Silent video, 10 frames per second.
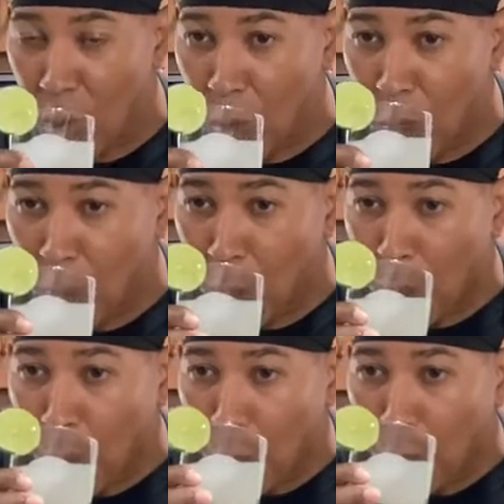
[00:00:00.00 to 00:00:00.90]

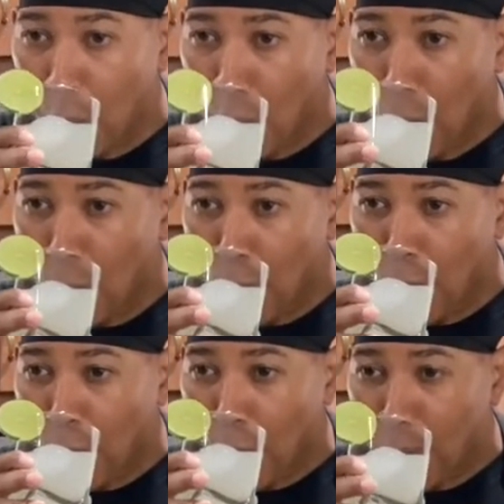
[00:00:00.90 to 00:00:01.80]

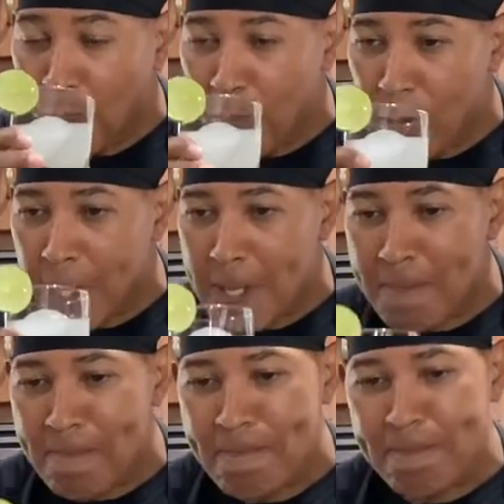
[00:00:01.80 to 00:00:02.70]

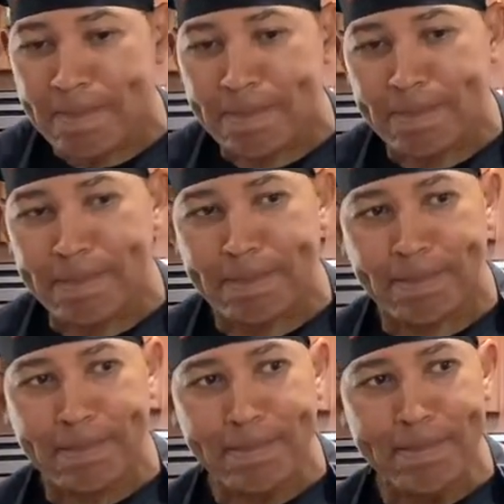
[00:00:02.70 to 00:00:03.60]

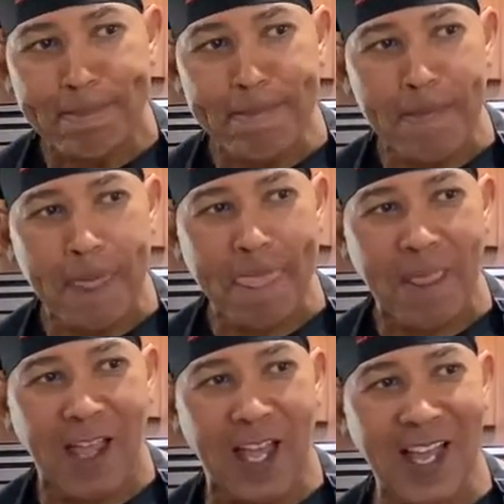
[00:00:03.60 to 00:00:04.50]
(silence)